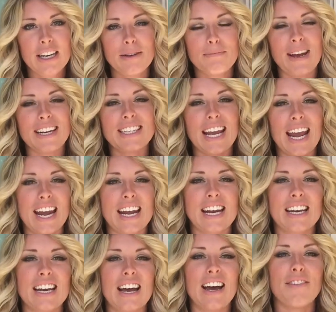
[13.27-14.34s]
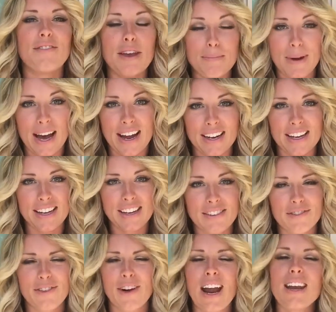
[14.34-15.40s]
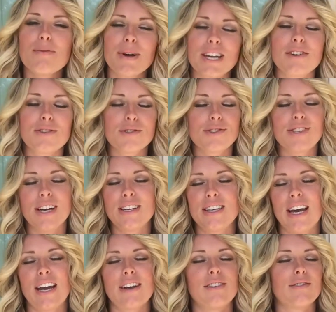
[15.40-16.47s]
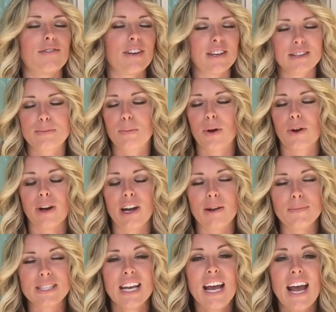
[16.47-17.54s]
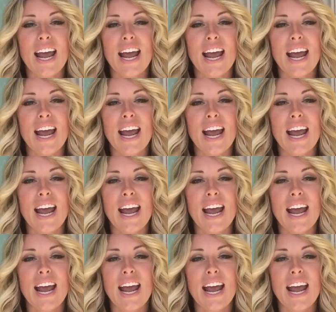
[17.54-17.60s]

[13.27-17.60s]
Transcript: maintain a fit body for anybody who's done diet and fitness programs